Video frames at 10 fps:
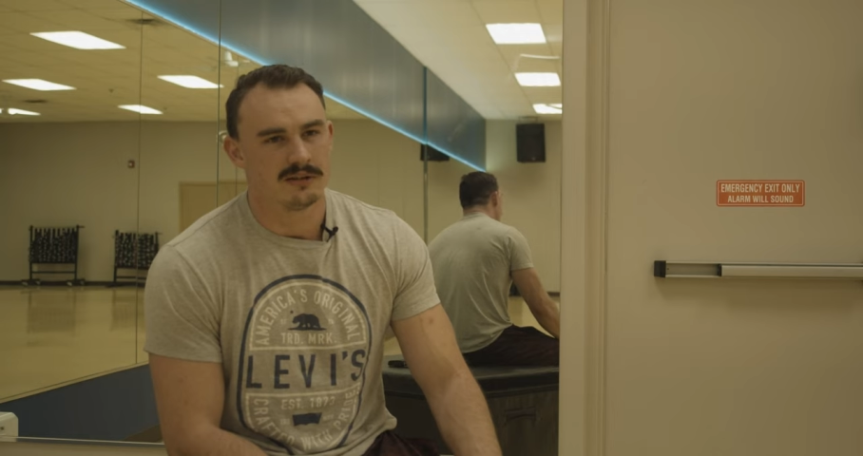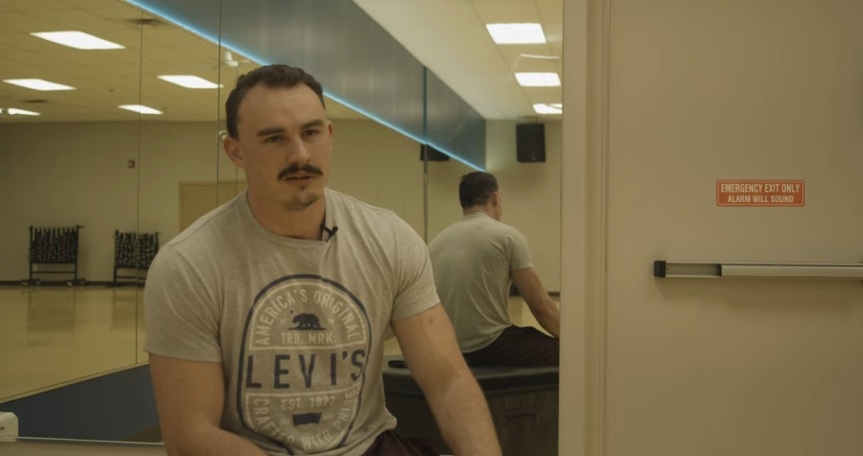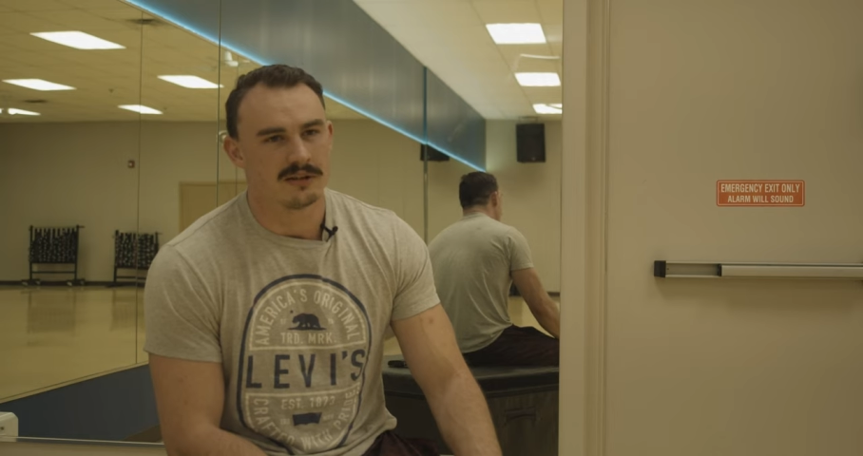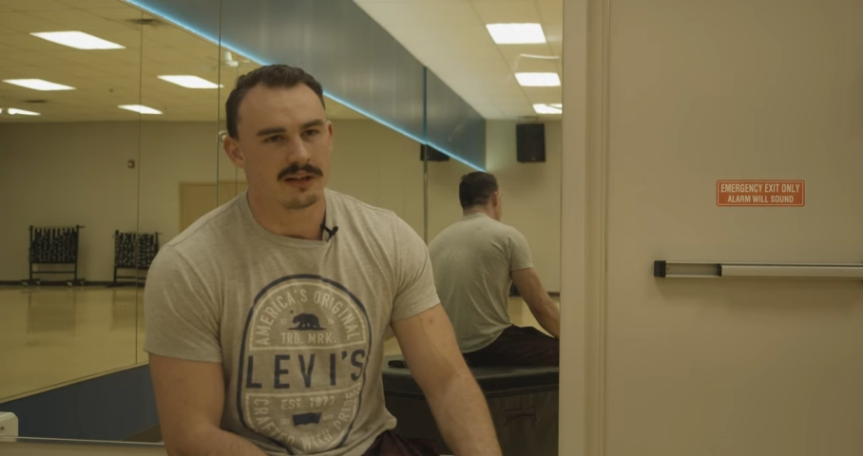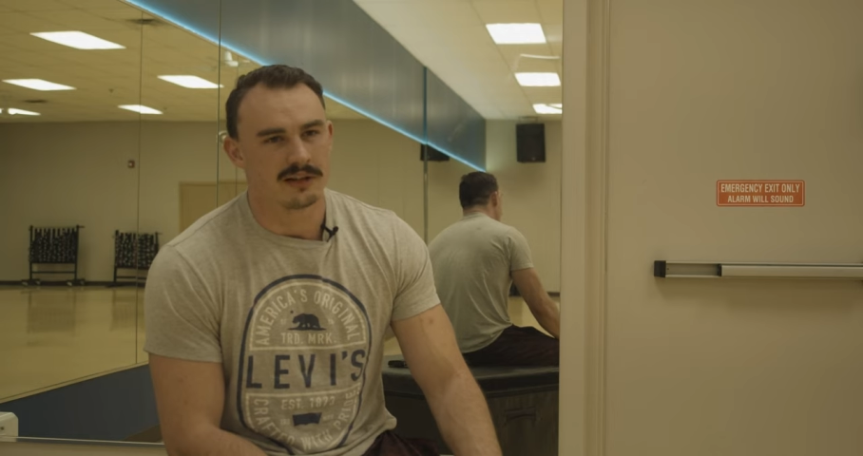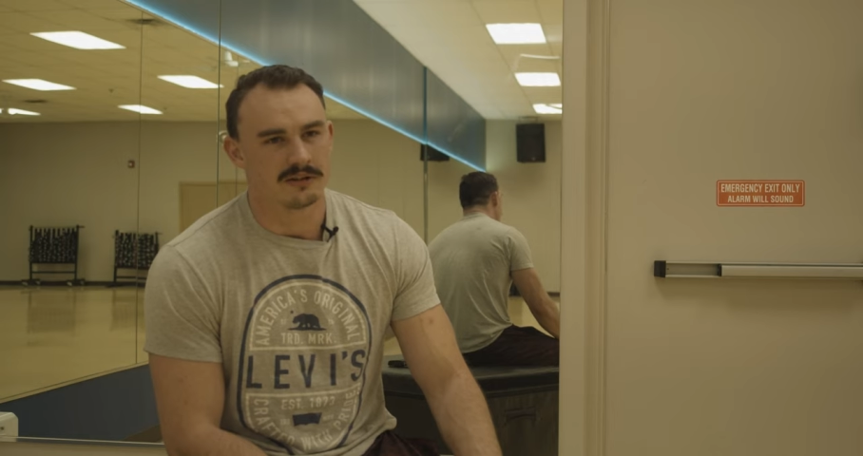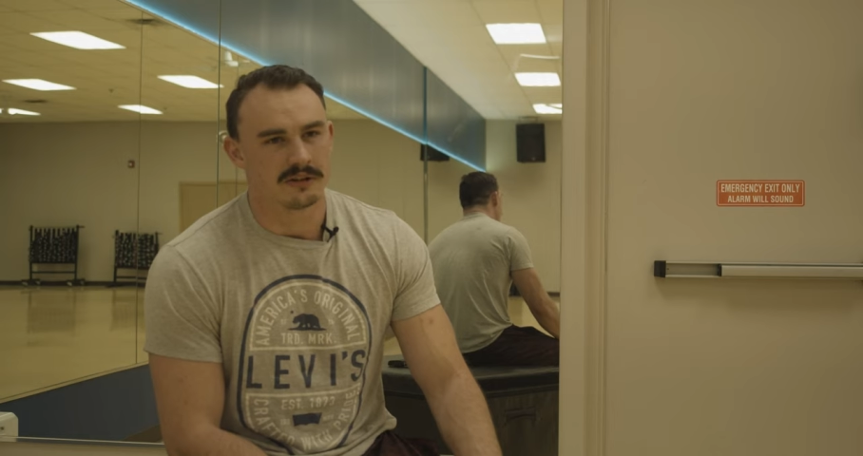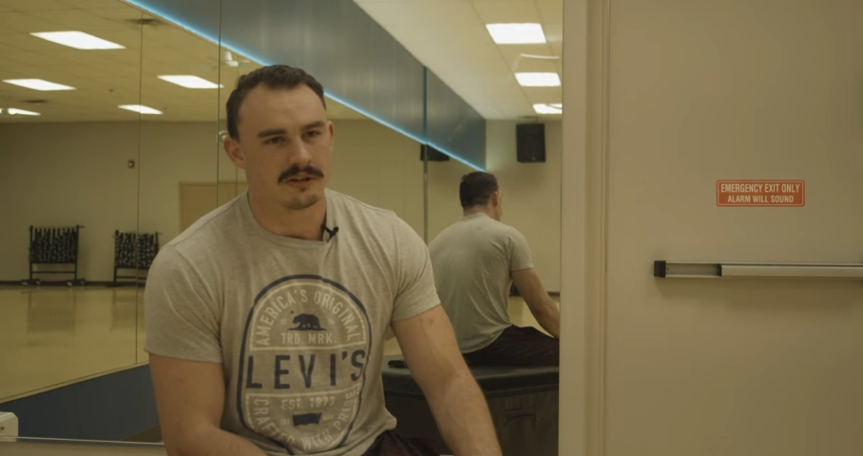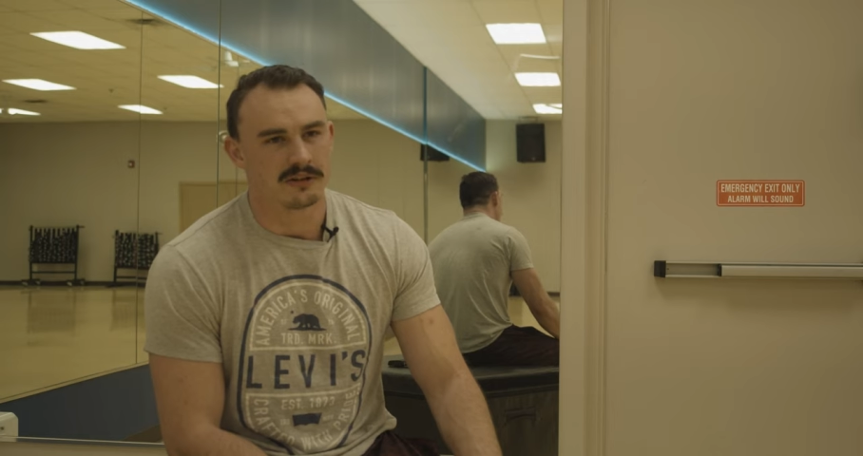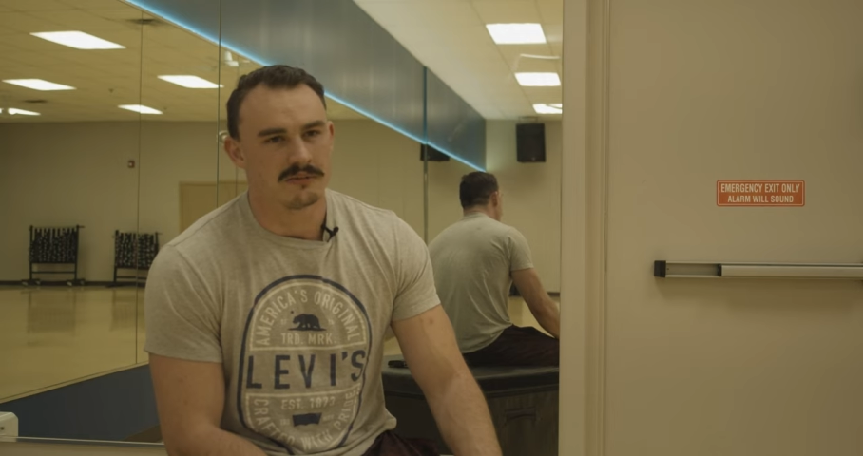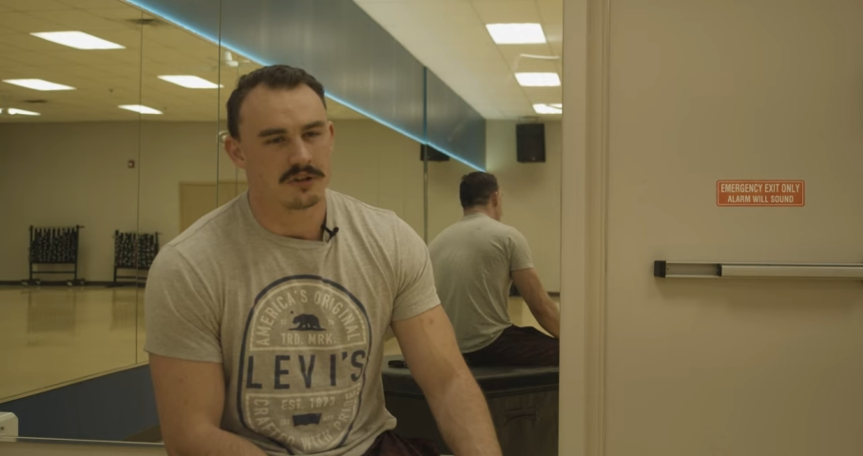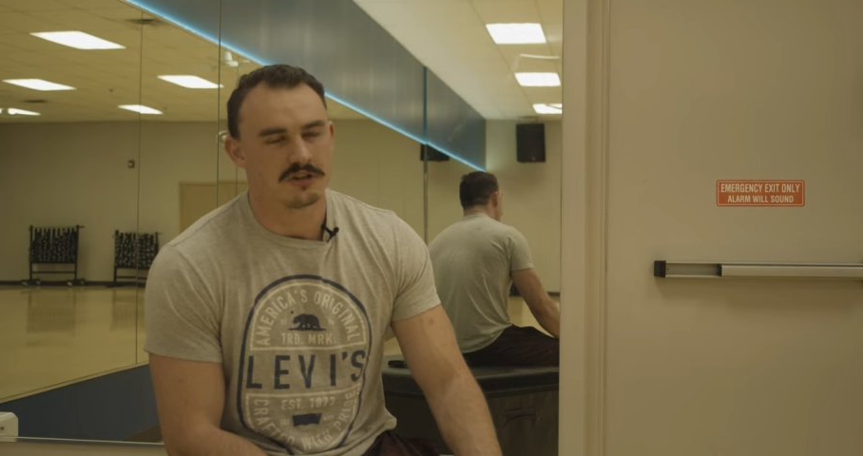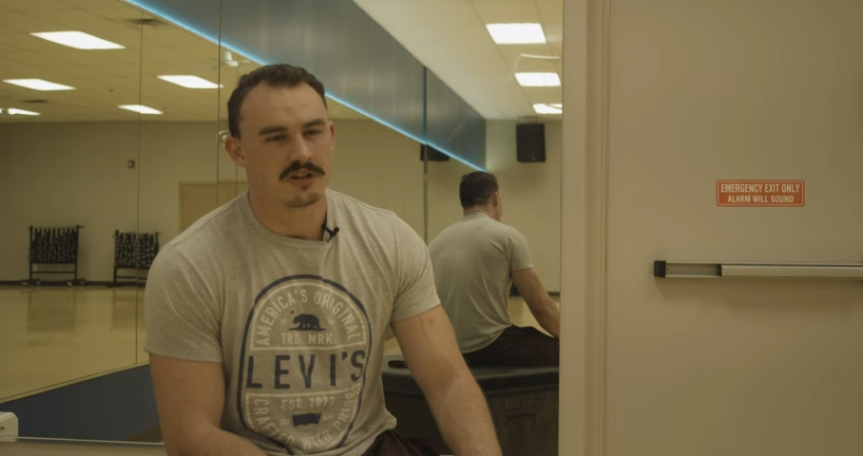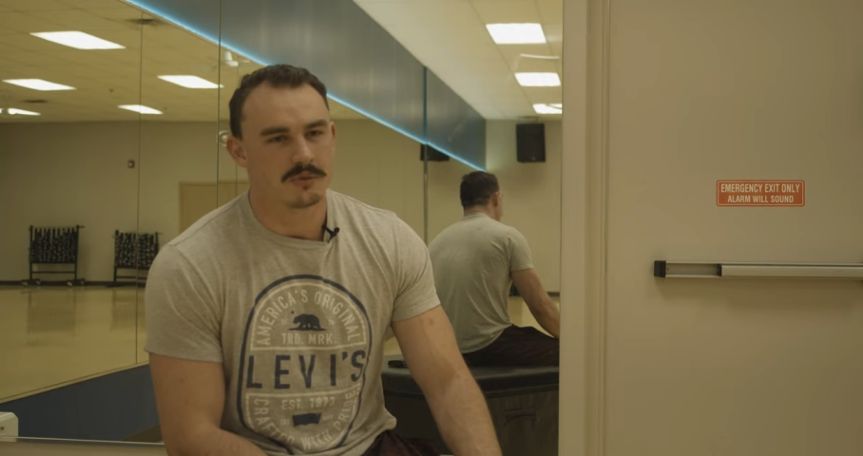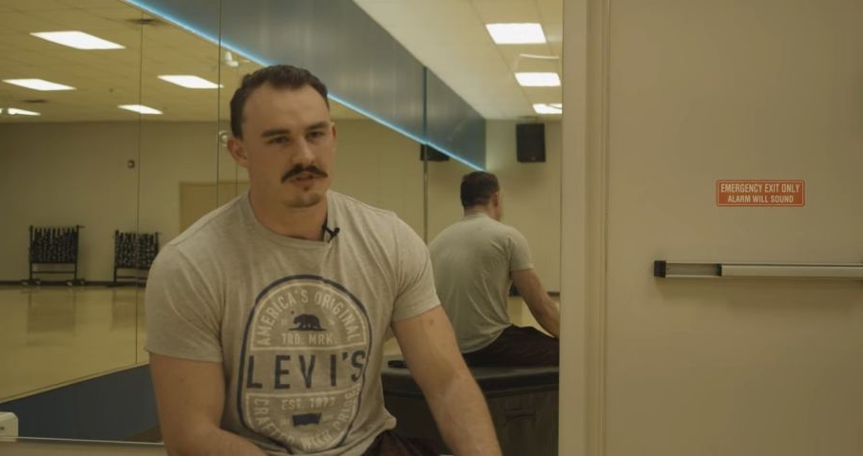And the gym
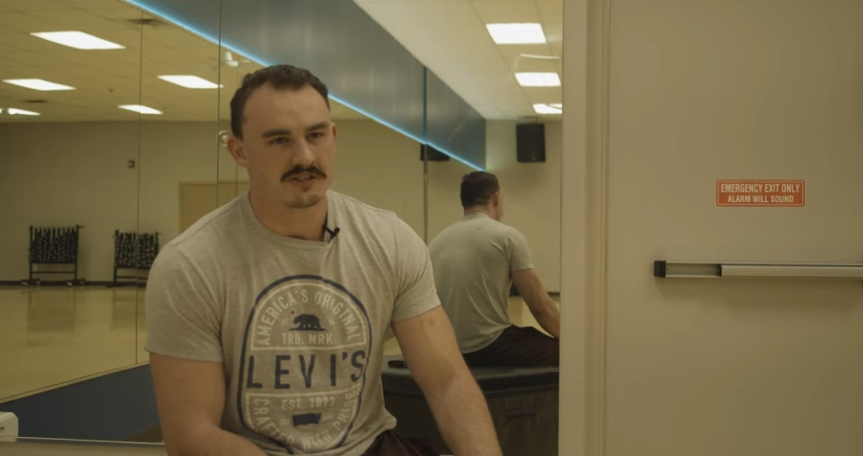was just